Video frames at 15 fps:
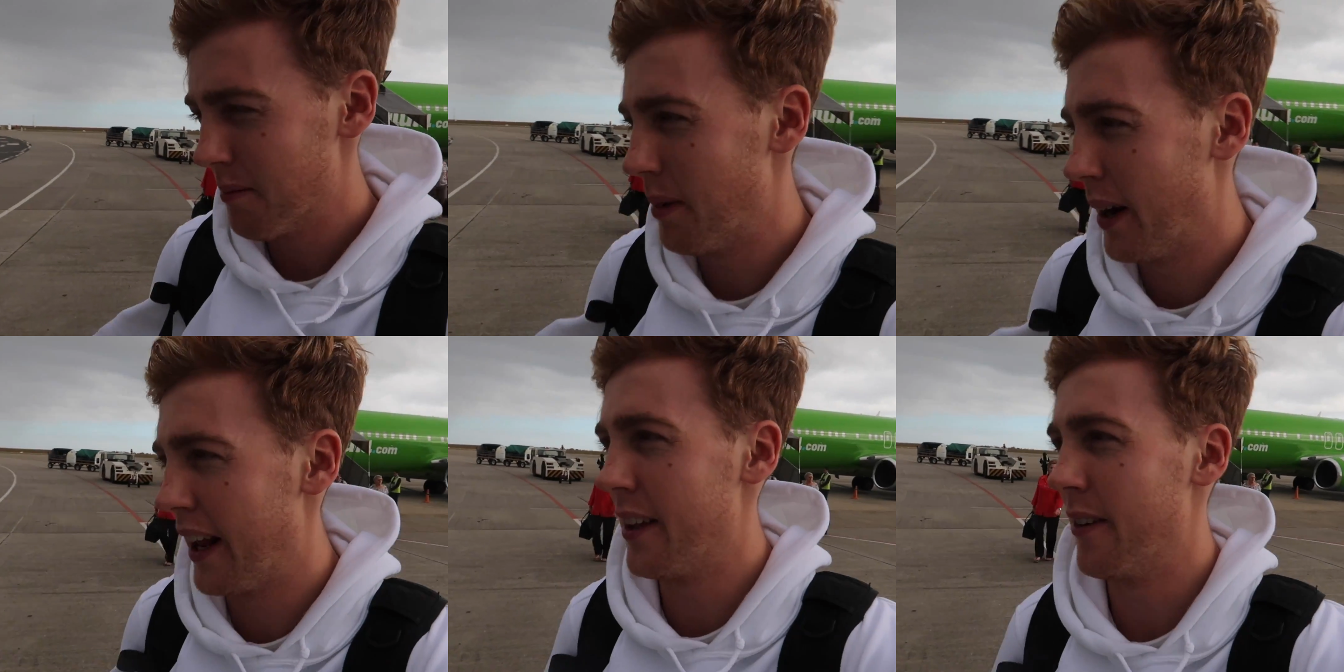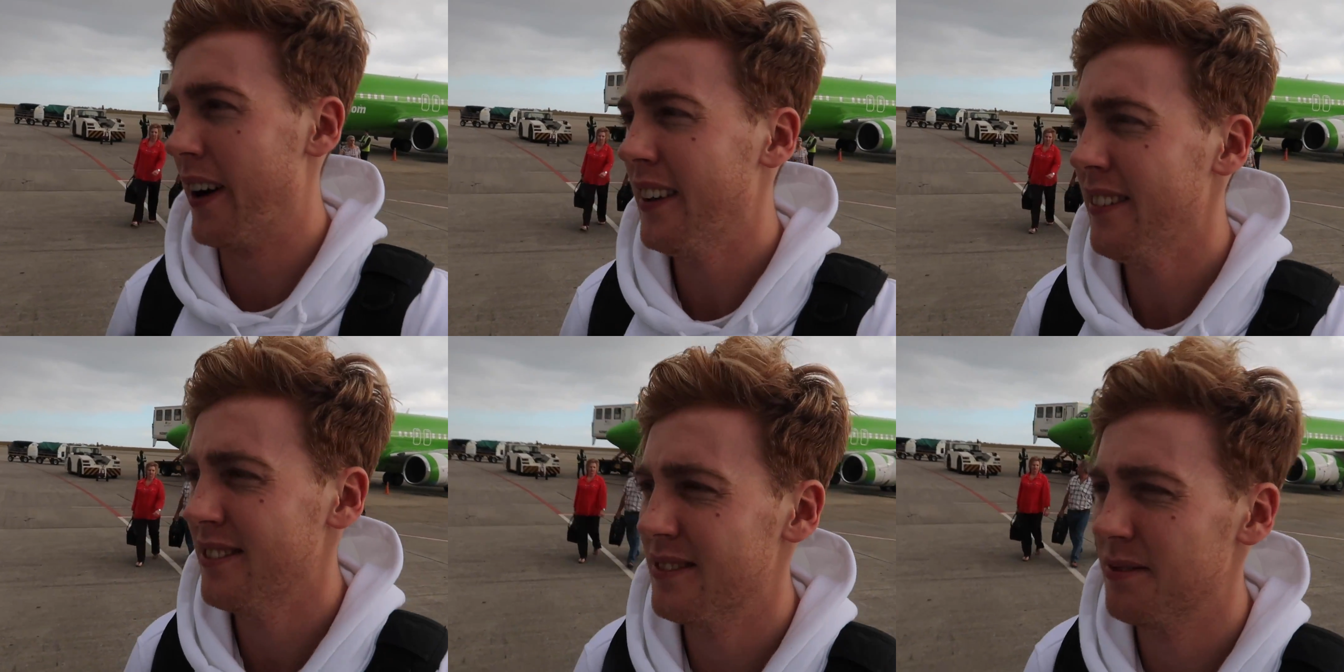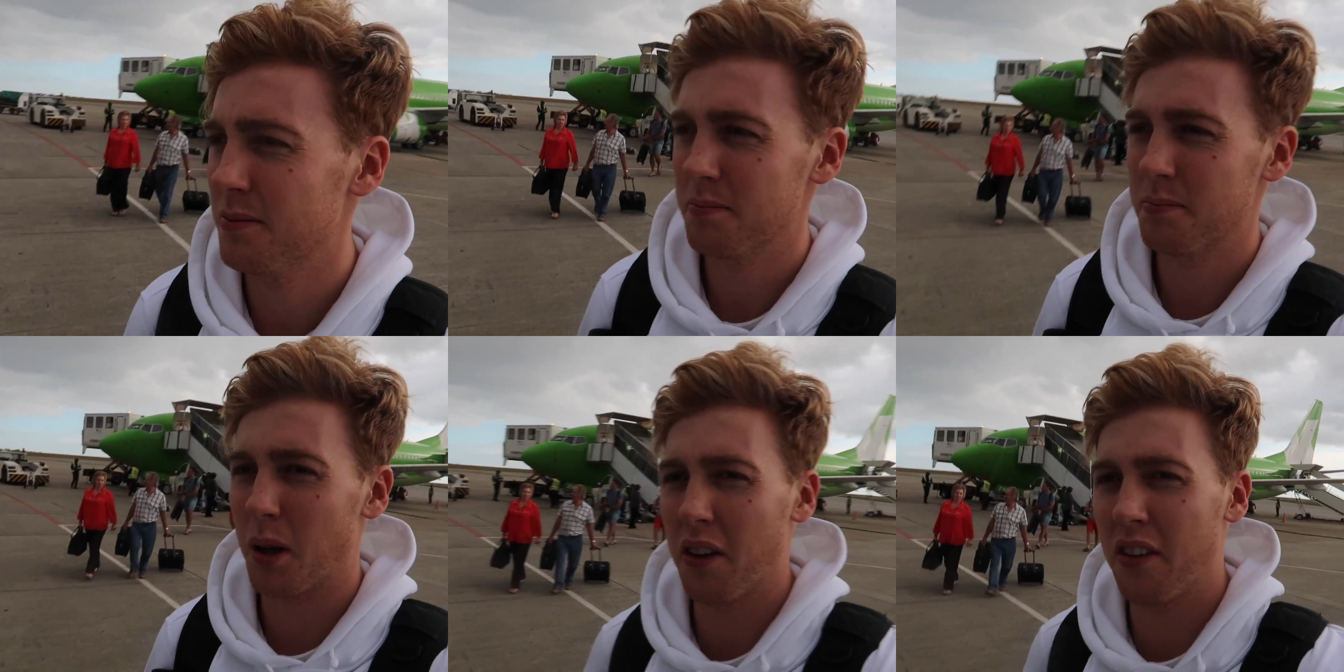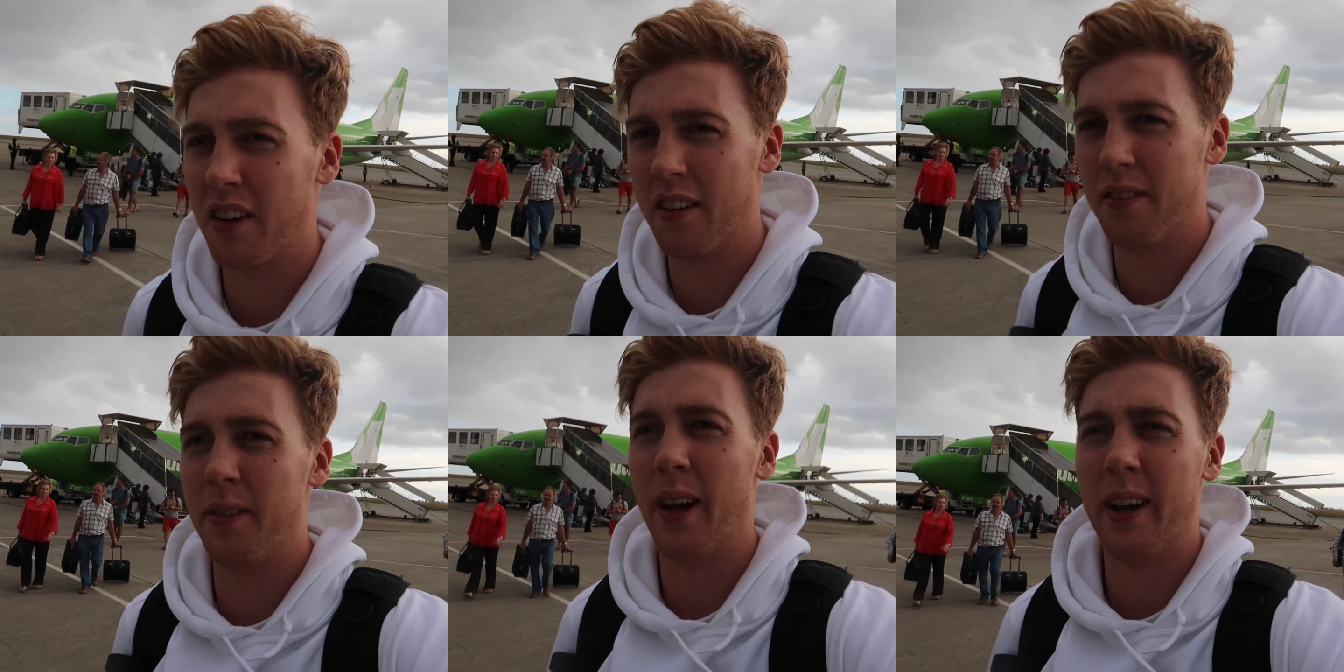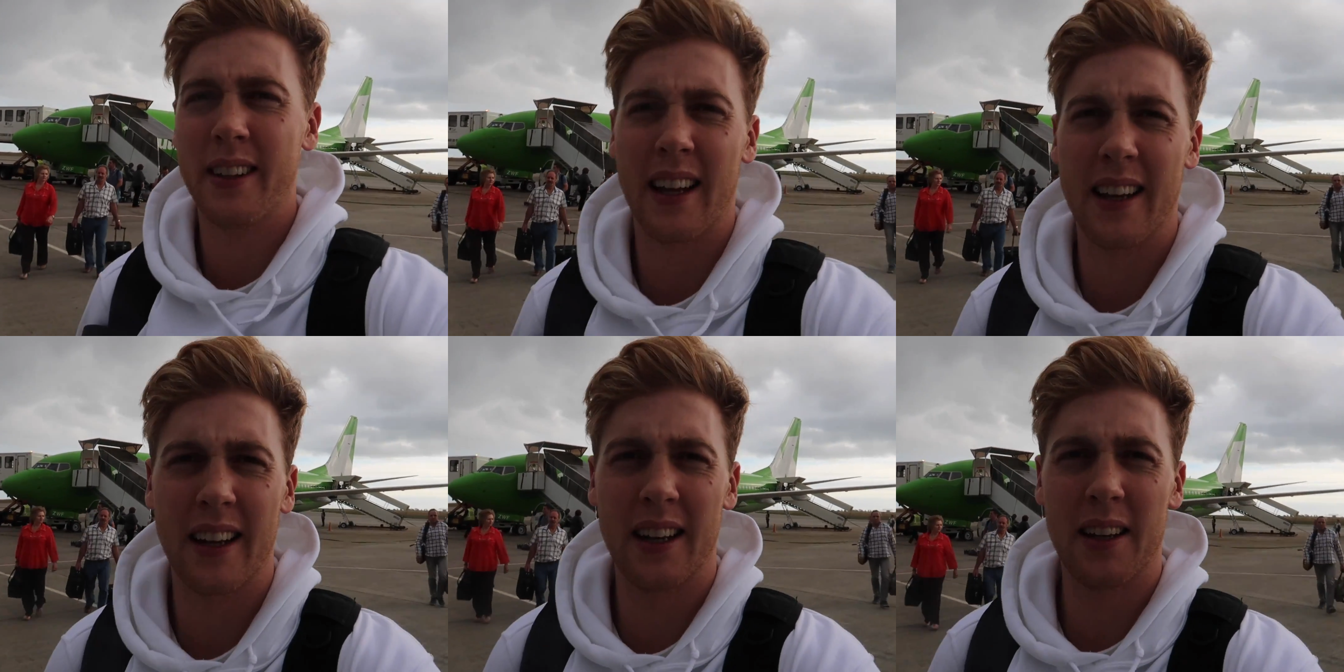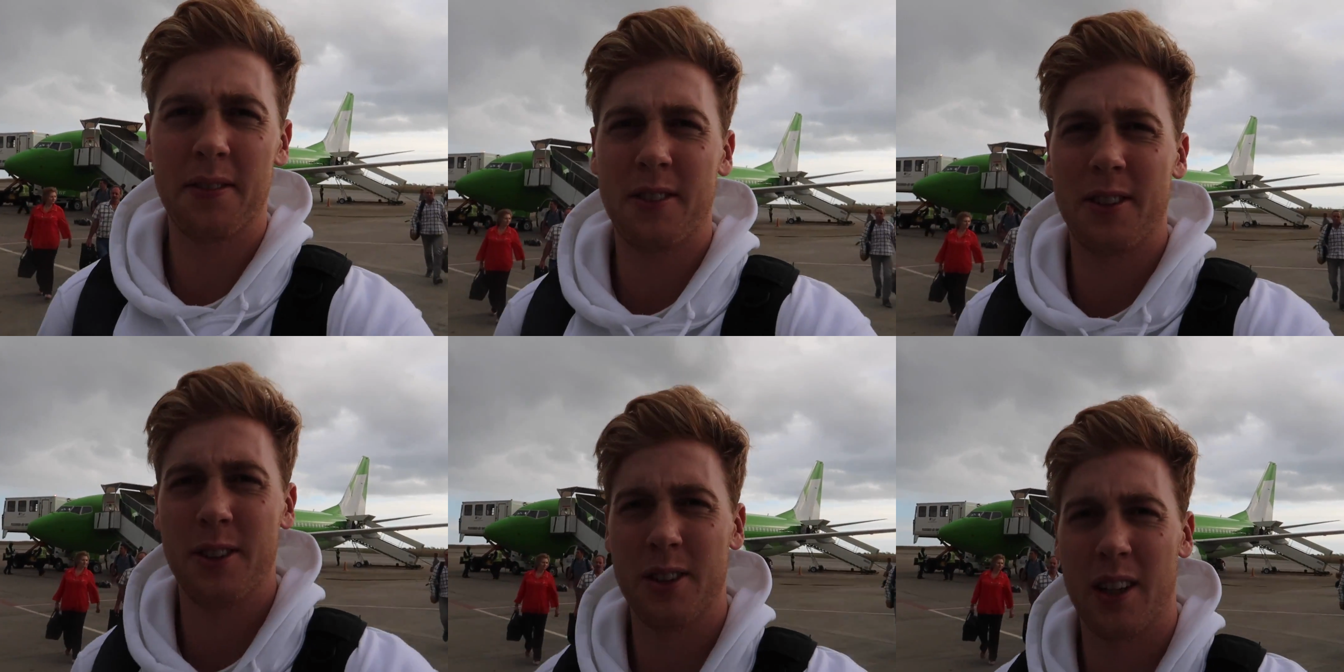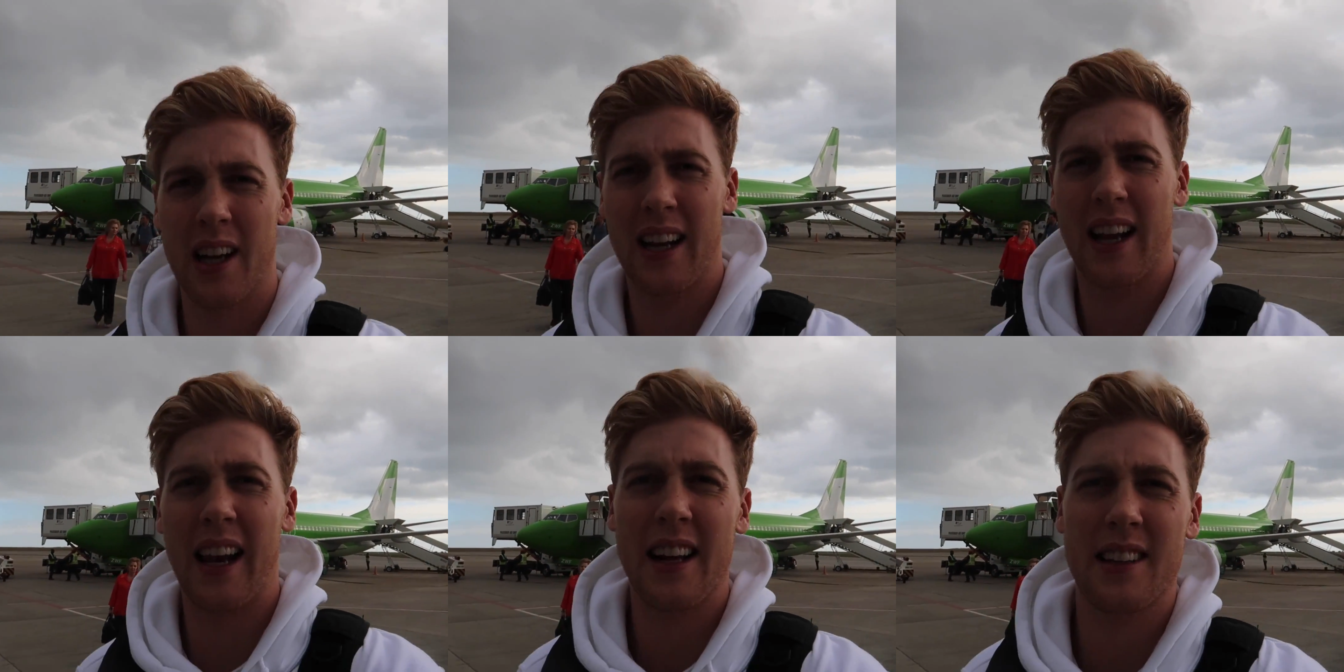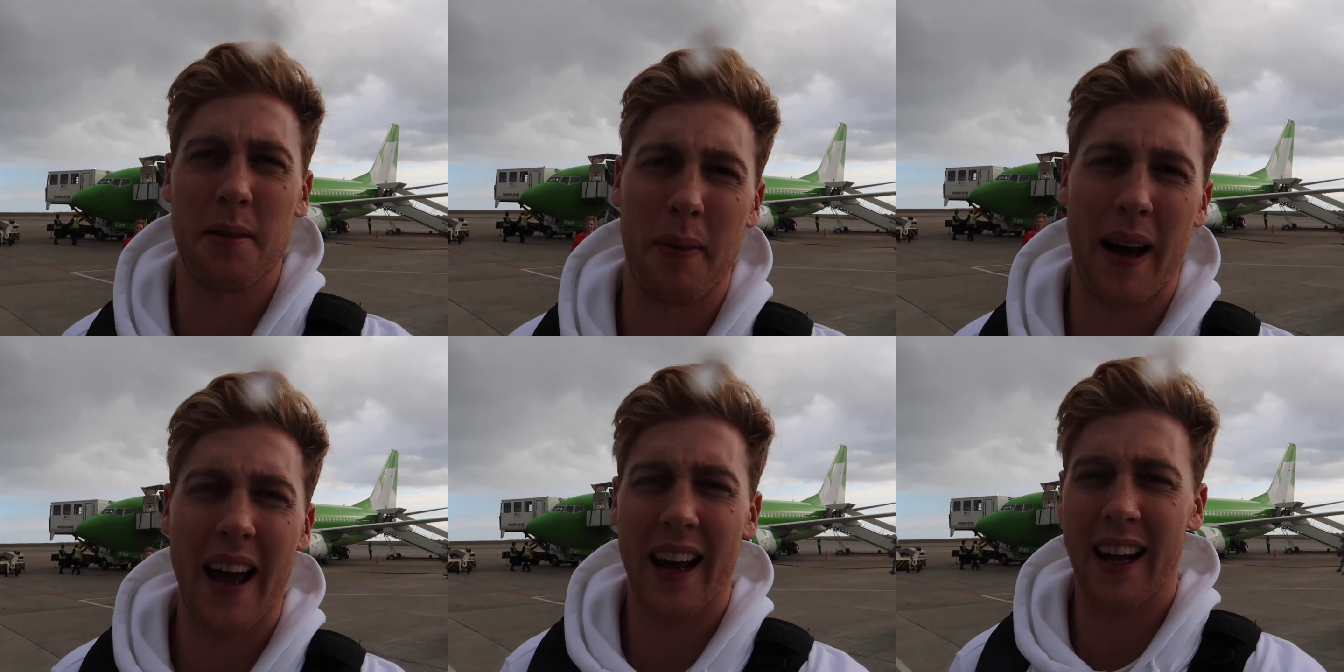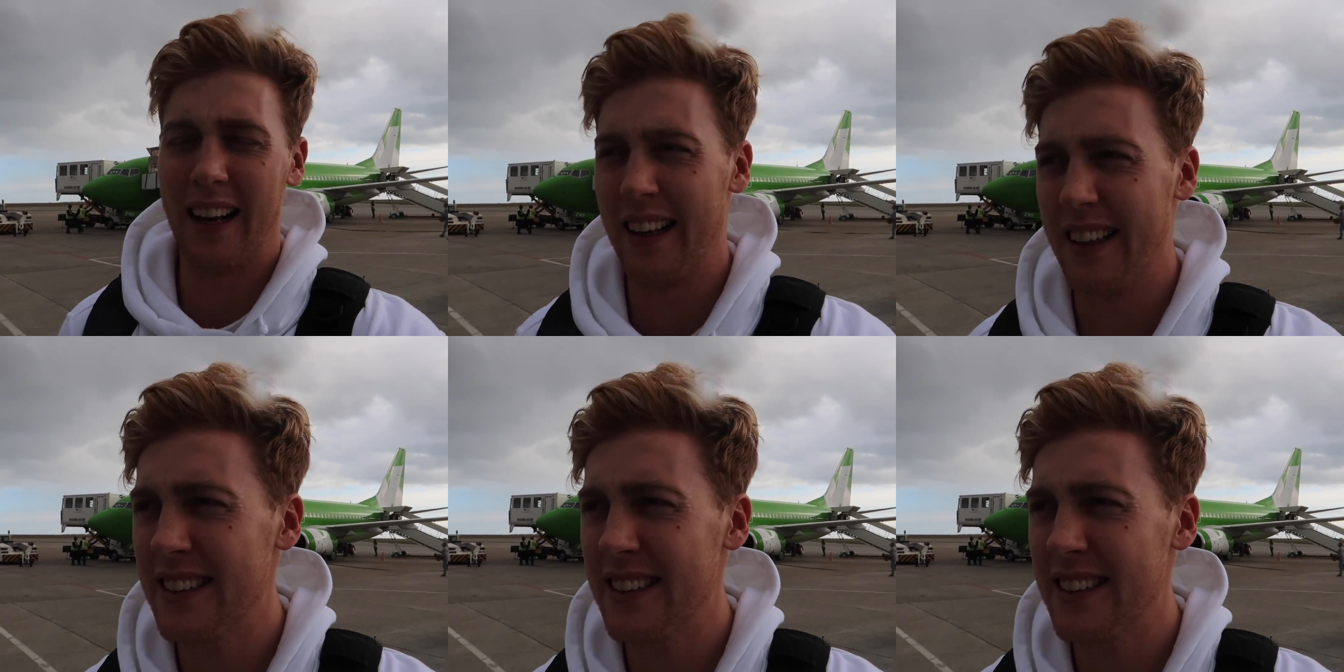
But anyway, positive note, I don't have to uh, collect a bag at